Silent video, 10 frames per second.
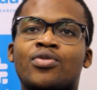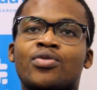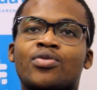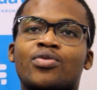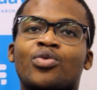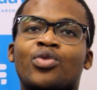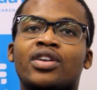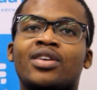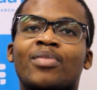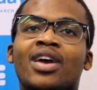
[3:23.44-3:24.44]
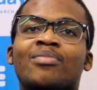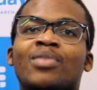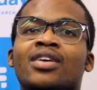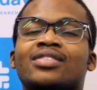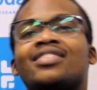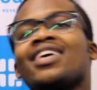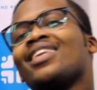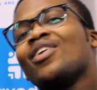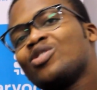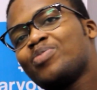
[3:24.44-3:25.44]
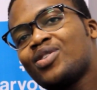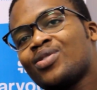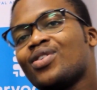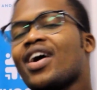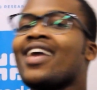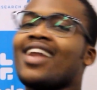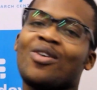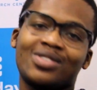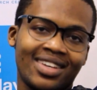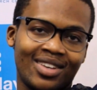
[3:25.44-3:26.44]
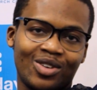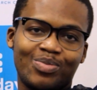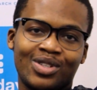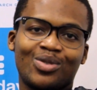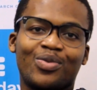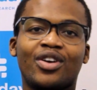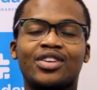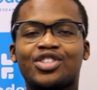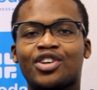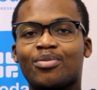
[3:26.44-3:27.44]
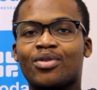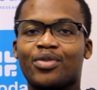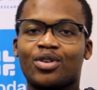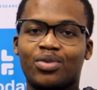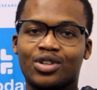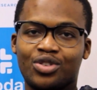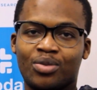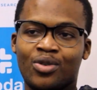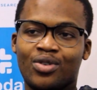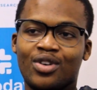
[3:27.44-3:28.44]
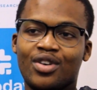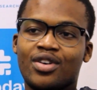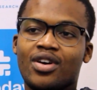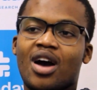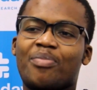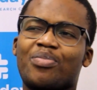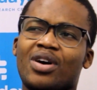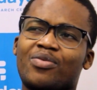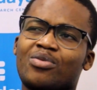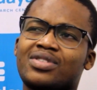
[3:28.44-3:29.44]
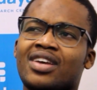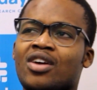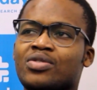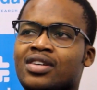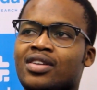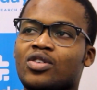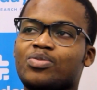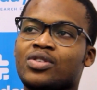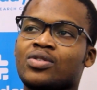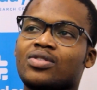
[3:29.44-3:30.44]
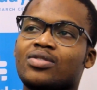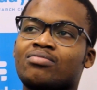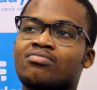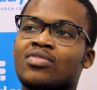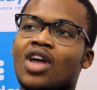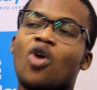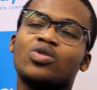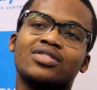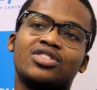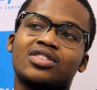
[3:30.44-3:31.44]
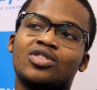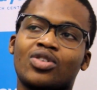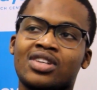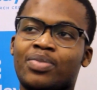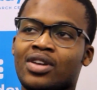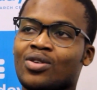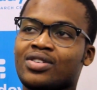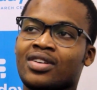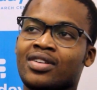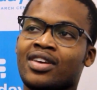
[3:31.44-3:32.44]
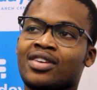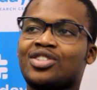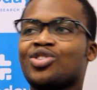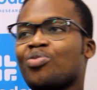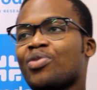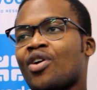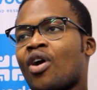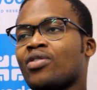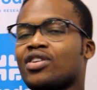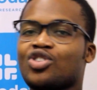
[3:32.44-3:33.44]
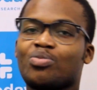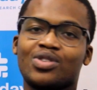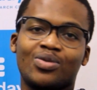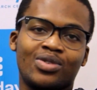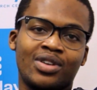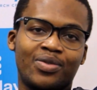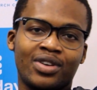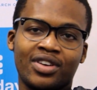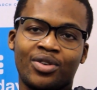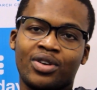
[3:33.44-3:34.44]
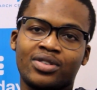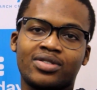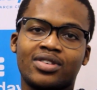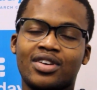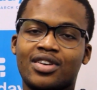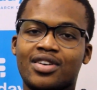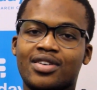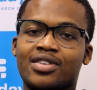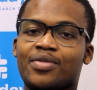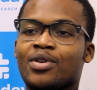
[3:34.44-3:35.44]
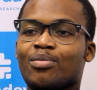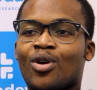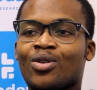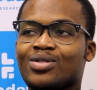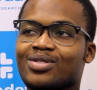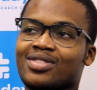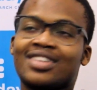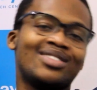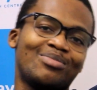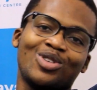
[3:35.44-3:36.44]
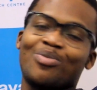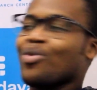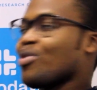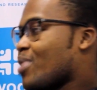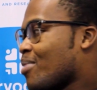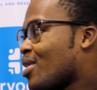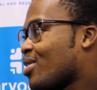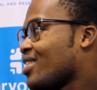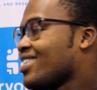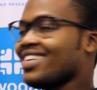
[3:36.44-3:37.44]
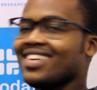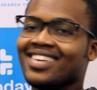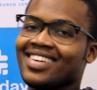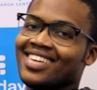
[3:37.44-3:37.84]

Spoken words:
who really made my stay in the hospital and outside the hospital very enjoyable and very pleasurable. Apart from staying outside the hospital, I wasn't just locked up in the hotel. They showed me around. They showed me to different areas, different malls, did some shopping with my mother.